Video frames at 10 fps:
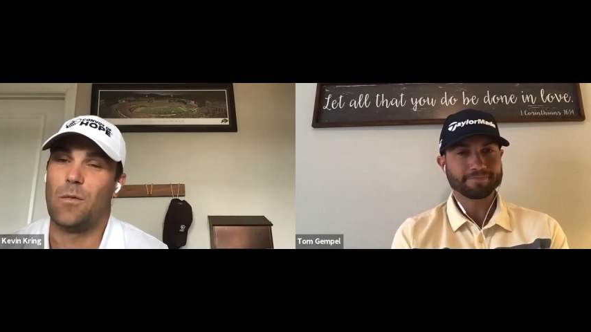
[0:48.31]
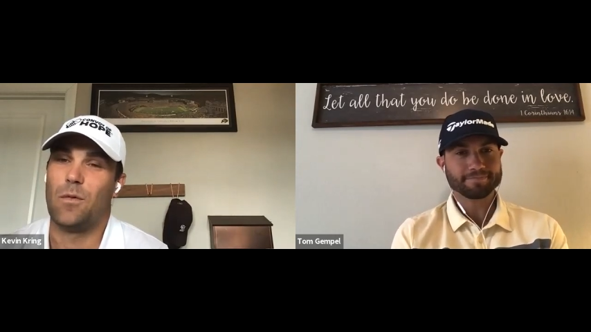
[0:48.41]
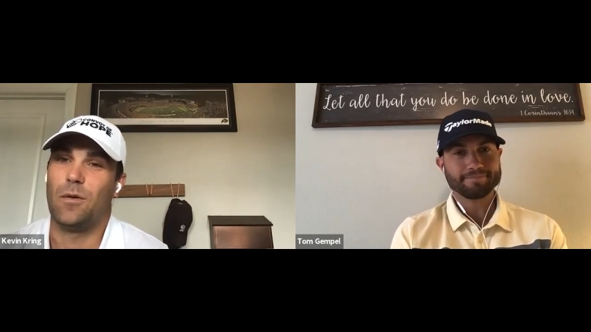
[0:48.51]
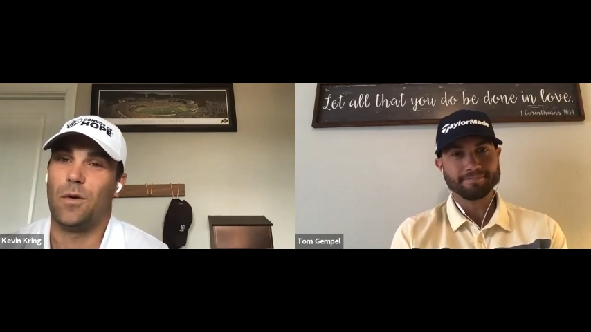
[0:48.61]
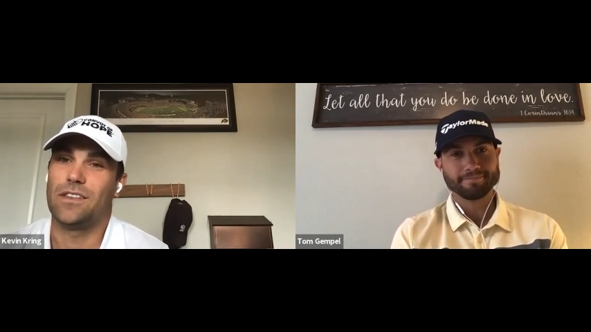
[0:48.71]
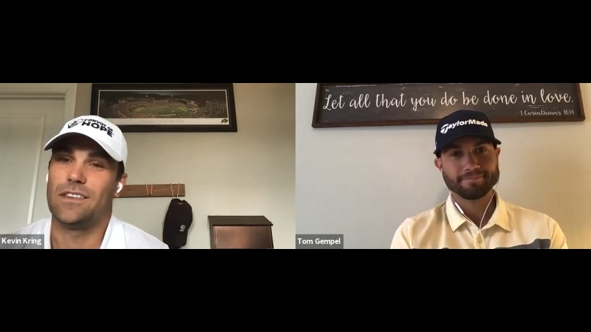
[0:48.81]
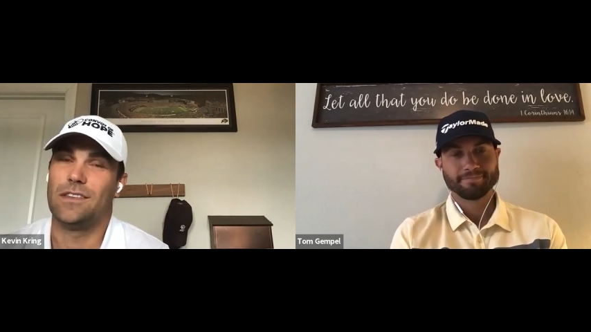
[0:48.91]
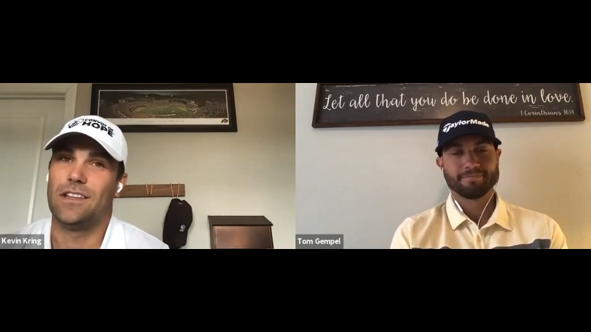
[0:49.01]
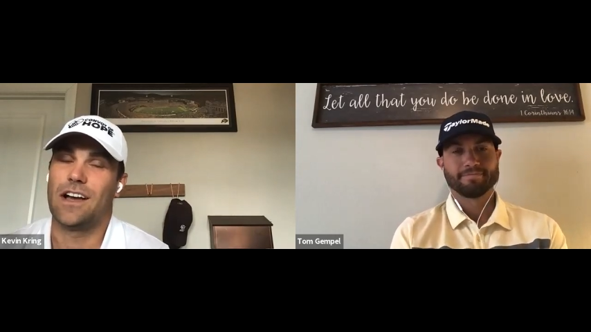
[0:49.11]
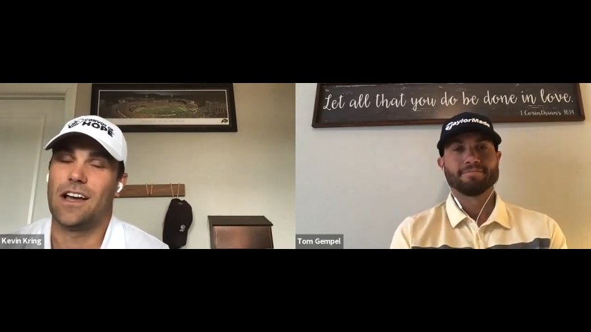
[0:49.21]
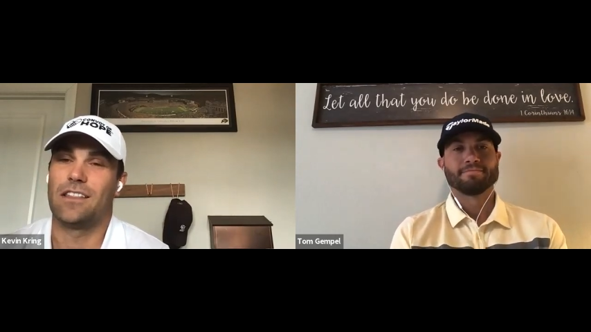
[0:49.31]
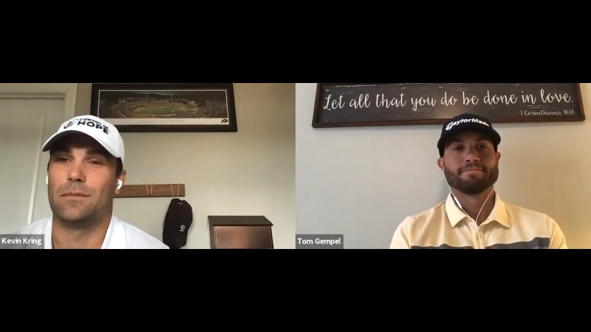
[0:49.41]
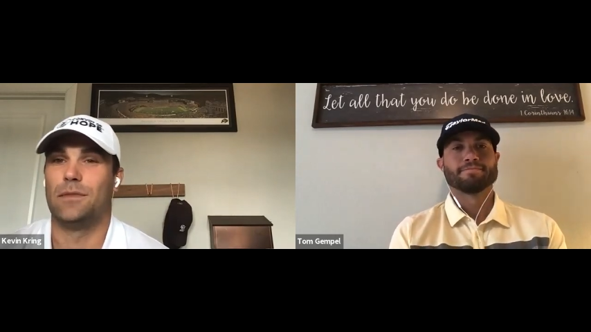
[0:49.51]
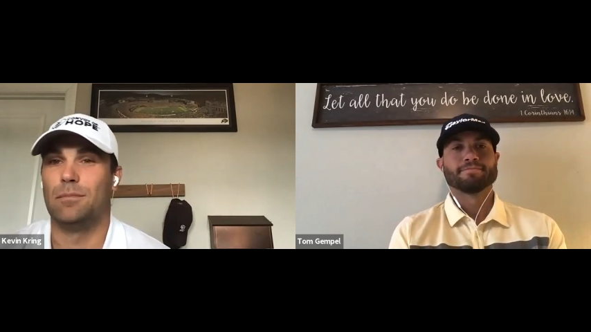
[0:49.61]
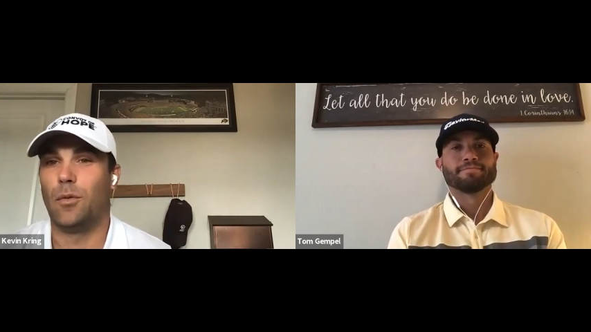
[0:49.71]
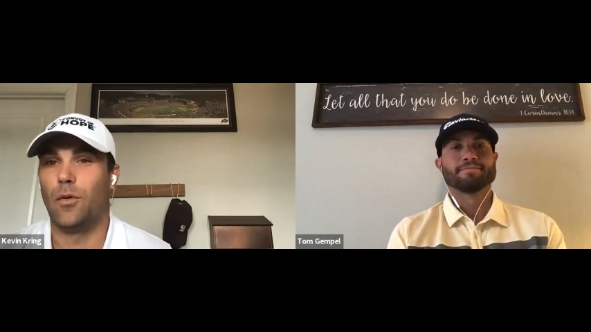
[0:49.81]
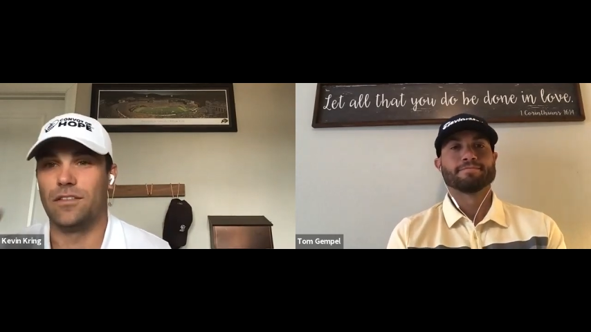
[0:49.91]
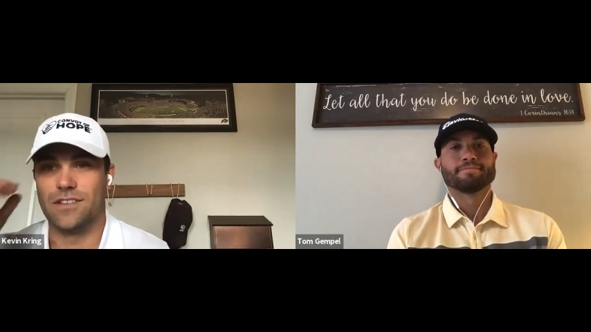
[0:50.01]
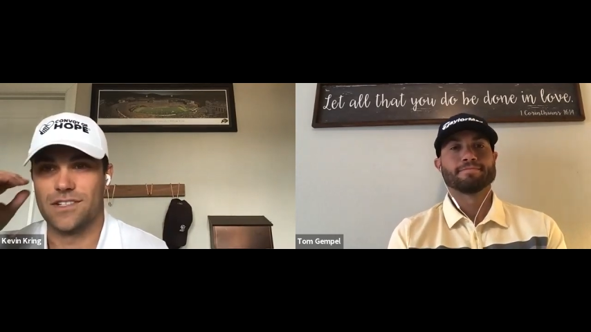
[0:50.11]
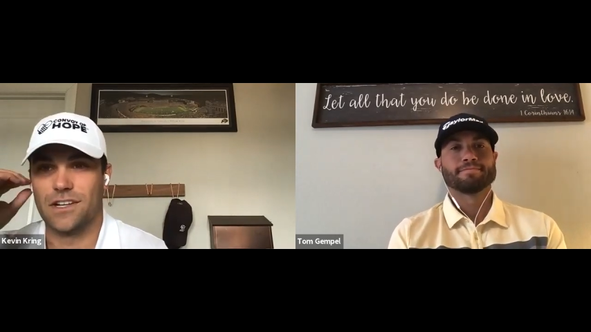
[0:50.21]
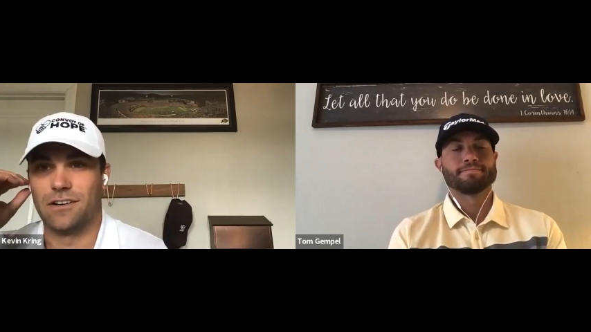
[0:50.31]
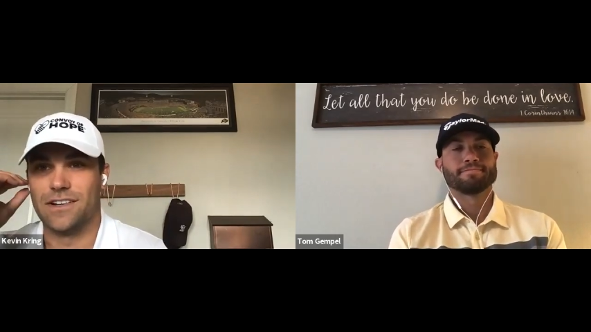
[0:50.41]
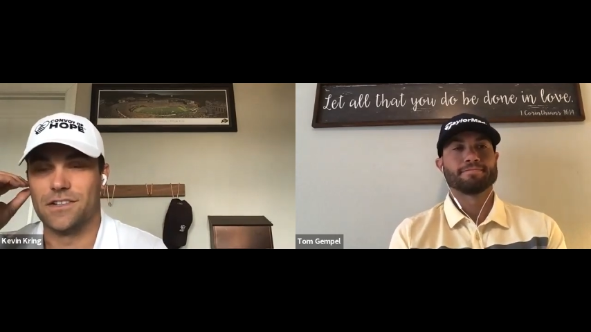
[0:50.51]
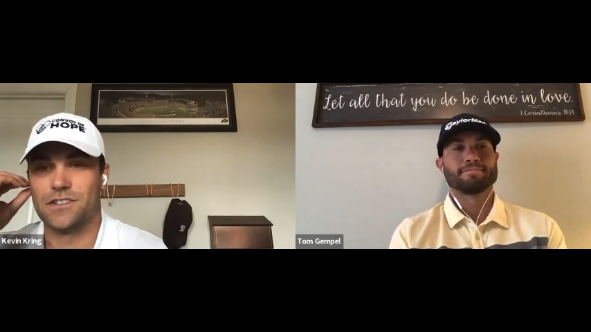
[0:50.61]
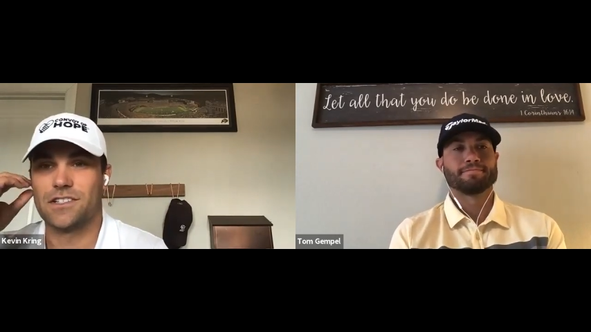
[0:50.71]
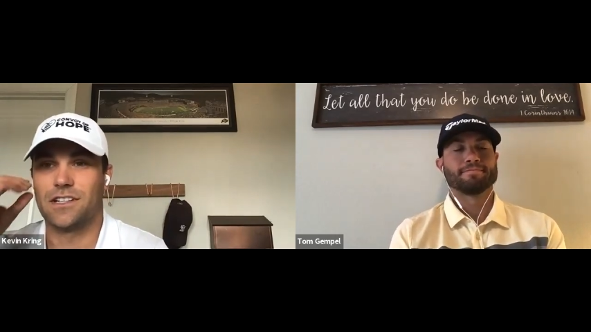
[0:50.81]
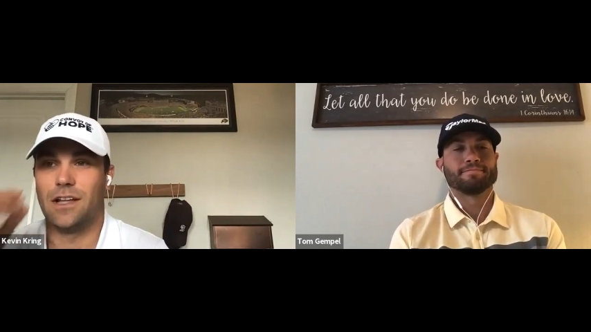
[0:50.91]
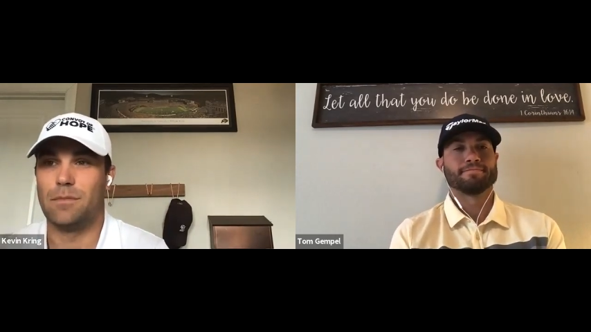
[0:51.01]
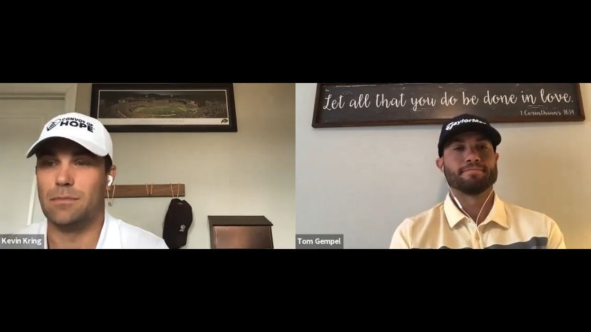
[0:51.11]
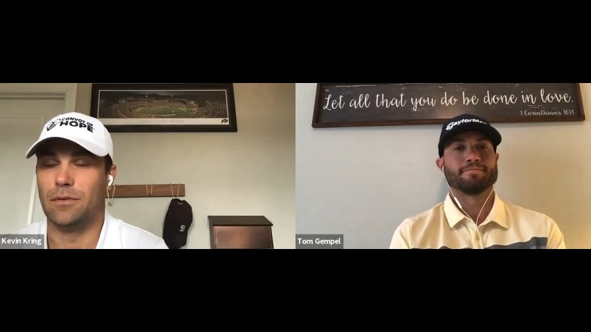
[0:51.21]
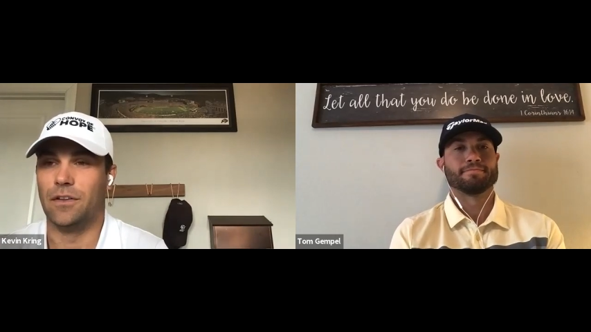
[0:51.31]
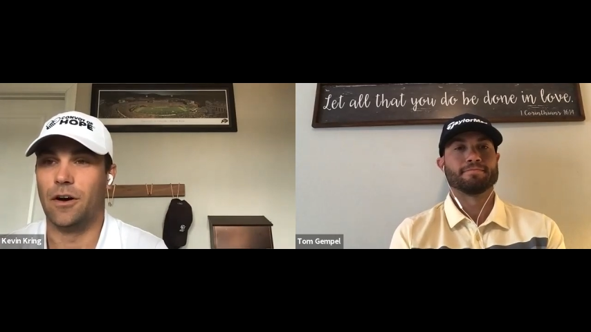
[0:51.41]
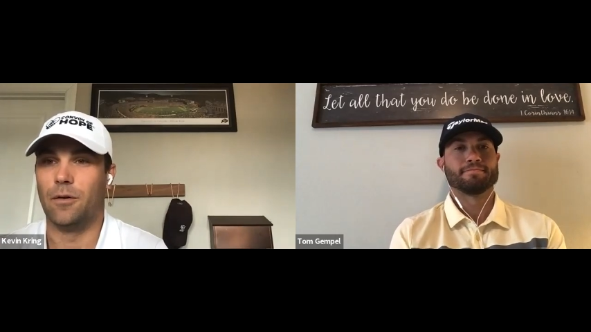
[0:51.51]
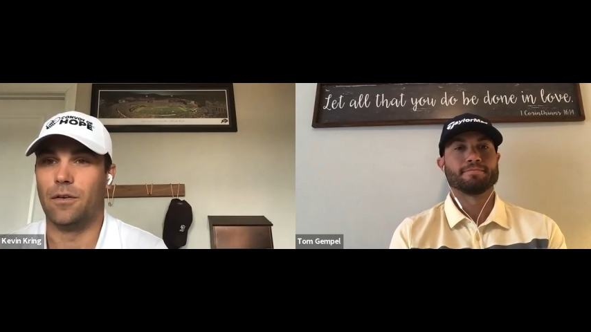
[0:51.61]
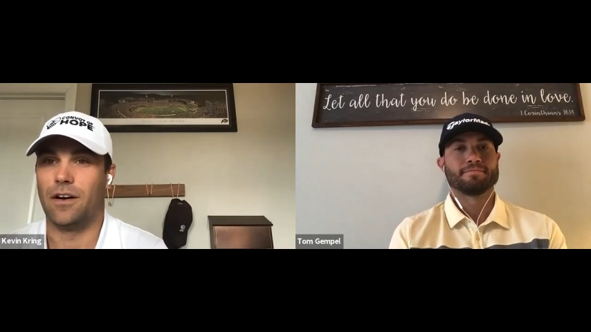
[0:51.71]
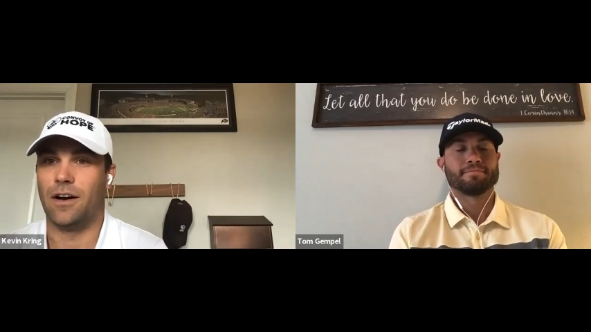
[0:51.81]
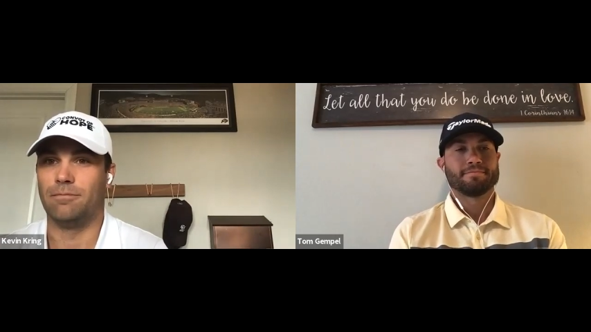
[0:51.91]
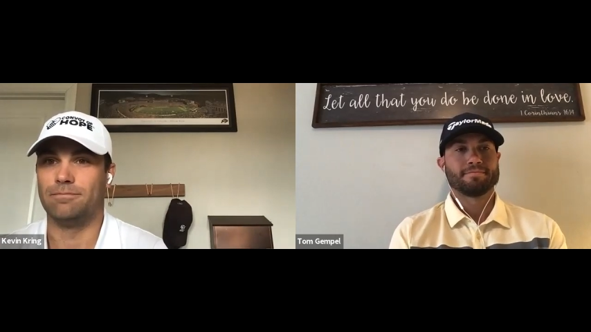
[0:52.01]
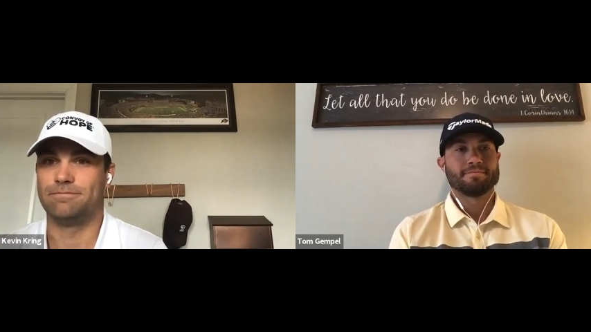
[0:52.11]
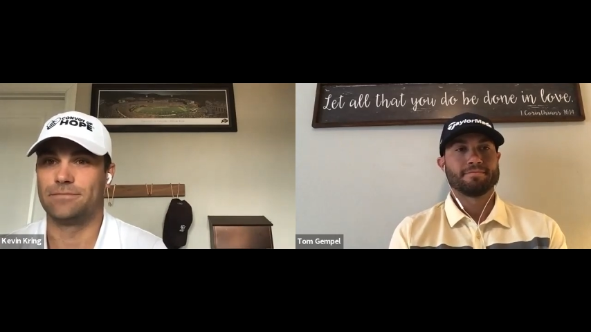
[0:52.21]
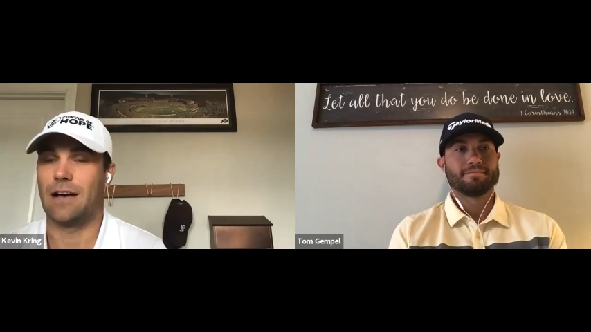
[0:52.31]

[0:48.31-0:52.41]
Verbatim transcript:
Speaker 1: Well, what the kind of the, the point of this series is just to let people know um,